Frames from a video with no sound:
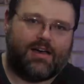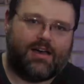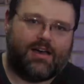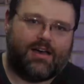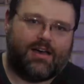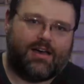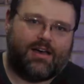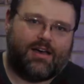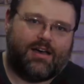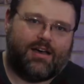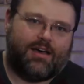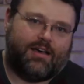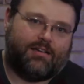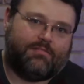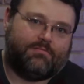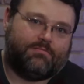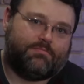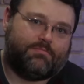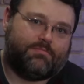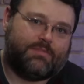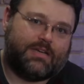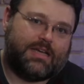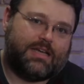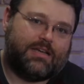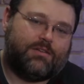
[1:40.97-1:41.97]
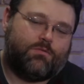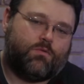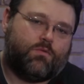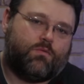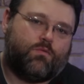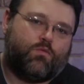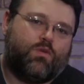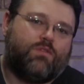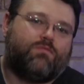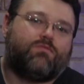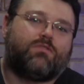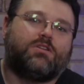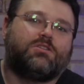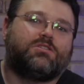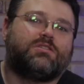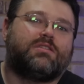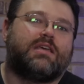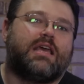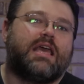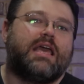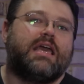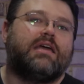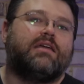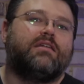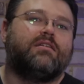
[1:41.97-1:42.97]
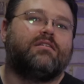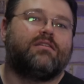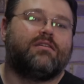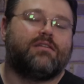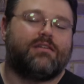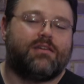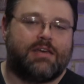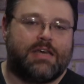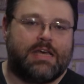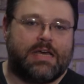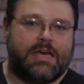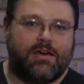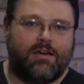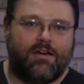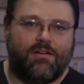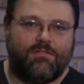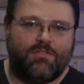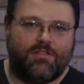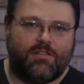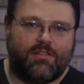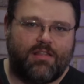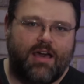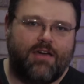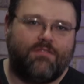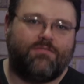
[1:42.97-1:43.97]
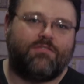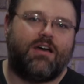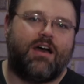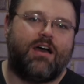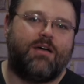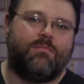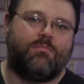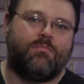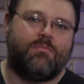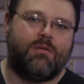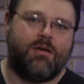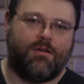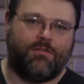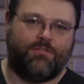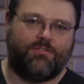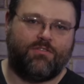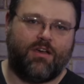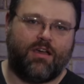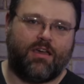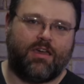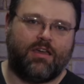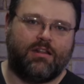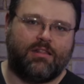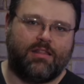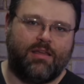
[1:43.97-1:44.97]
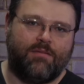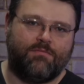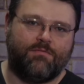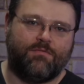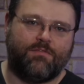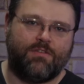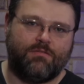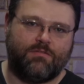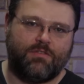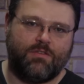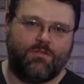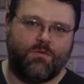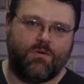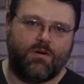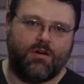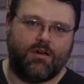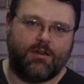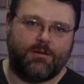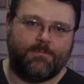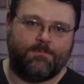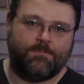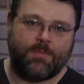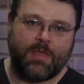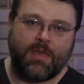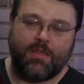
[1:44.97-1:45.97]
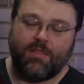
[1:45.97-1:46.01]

Uh, we've reached the end of the lifetime of socket 1151.